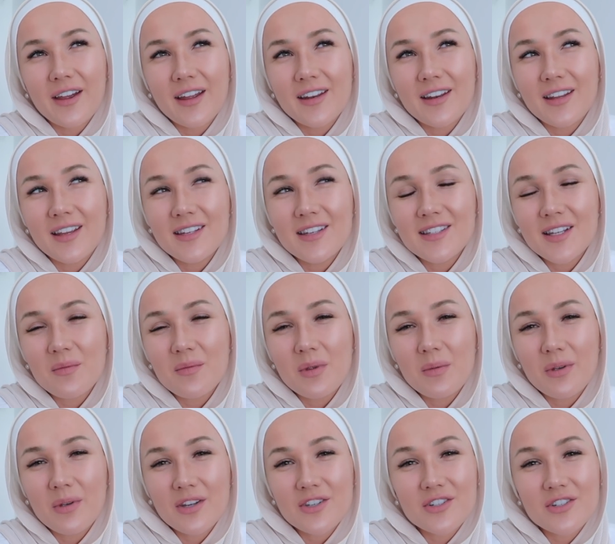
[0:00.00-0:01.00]
and he sent
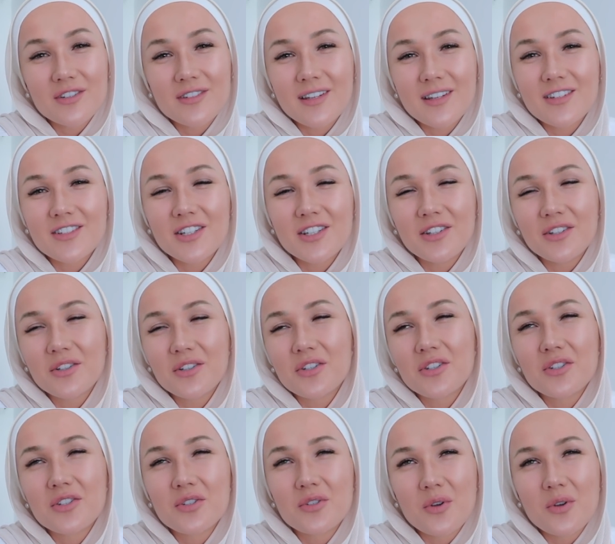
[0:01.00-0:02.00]
me pictures, and she
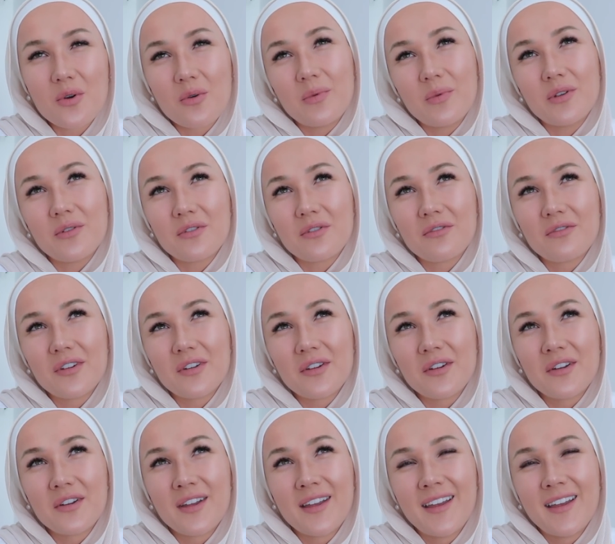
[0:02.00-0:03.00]
looked so
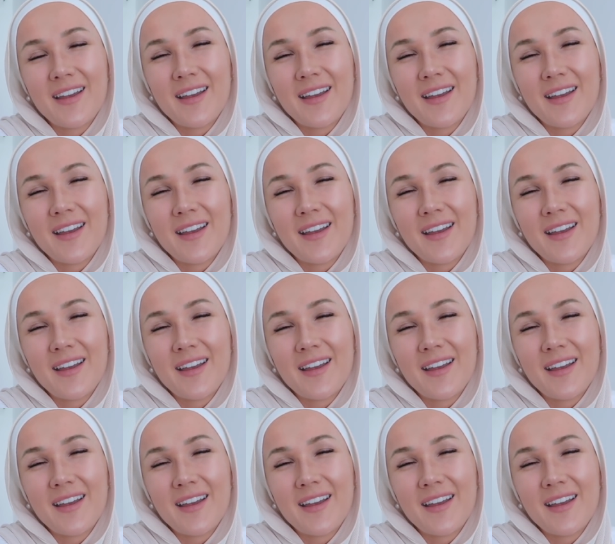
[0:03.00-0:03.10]
beautiful.